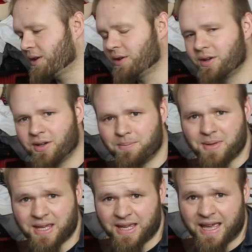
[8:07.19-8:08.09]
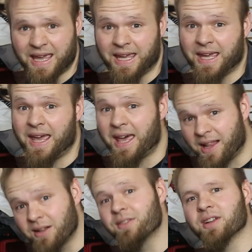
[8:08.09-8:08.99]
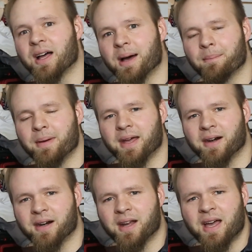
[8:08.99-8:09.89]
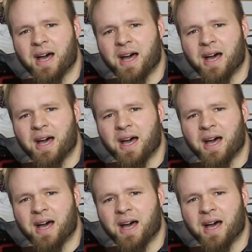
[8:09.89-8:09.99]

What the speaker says: could be a hell of a lot better